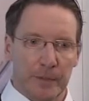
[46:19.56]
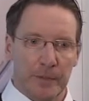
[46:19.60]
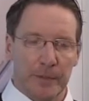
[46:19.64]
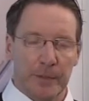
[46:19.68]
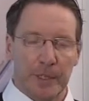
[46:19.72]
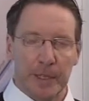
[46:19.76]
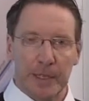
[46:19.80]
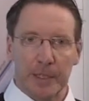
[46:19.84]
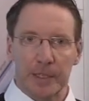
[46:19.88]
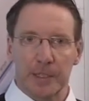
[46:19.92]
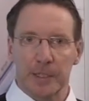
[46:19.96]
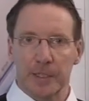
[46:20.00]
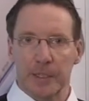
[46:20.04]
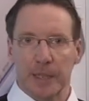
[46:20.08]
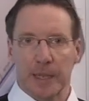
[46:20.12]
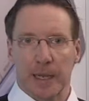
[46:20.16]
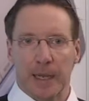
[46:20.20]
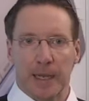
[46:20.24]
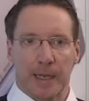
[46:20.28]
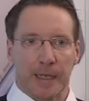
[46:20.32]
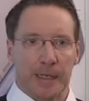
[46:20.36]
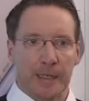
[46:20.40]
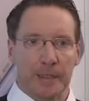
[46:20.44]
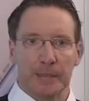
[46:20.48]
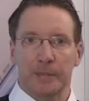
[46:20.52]
things
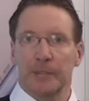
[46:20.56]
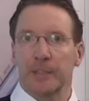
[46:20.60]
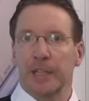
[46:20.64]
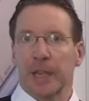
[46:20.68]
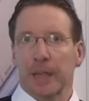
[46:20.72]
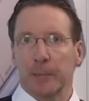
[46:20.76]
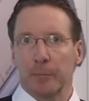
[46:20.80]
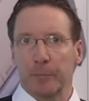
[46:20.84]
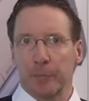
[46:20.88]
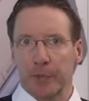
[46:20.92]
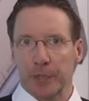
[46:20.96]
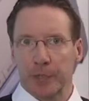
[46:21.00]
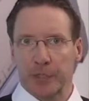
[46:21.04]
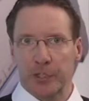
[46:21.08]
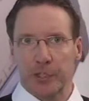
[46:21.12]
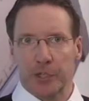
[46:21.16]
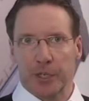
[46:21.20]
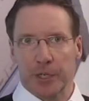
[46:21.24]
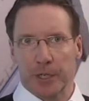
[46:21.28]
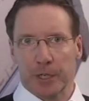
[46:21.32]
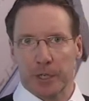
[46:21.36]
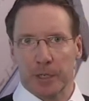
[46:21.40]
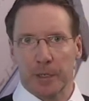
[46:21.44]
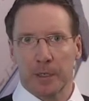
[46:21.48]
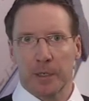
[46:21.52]
like
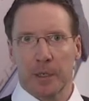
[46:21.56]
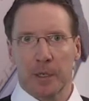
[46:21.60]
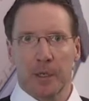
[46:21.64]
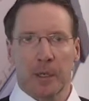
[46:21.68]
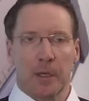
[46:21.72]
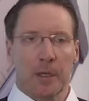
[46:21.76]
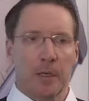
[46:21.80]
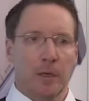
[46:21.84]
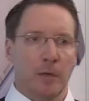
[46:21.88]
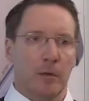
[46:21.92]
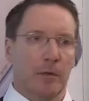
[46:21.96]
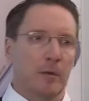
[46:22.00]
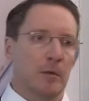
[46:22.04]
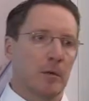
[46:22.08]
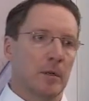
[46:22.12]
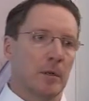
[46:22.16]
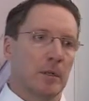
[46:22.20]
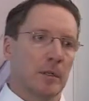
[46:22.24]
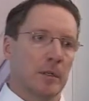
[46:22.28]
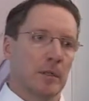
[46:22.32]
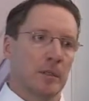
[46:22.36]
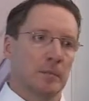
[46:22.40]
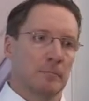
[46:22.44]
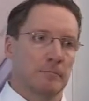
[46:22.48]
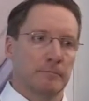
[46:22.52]
temperature,
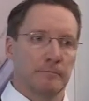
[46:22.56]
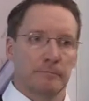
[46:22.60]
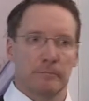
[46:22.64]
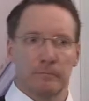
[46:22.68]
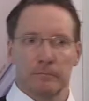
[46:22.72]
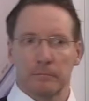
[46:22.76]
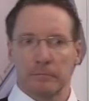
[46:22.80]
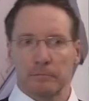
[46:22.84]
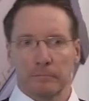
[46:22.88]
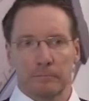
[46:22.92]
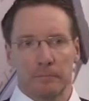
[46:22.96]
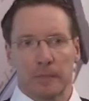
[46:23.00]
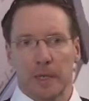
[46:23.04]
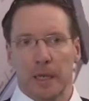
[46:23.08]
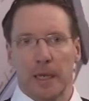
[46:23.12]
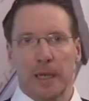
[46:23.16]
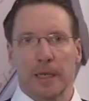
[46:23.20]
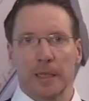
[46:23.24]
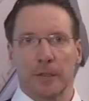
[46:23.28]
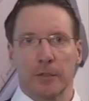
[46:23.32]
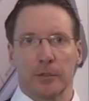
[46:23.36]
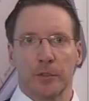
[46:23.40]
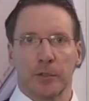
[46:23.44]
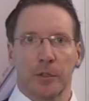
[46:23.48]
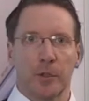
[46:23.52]
or
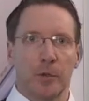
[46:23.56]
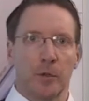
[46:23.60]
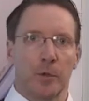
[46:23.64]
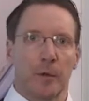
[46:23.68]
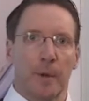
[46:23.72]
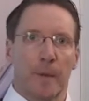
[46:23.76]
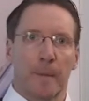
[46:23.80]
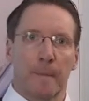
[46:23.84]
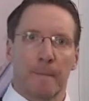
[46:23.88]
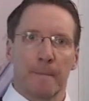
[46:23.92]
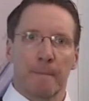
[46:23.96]
I don't know,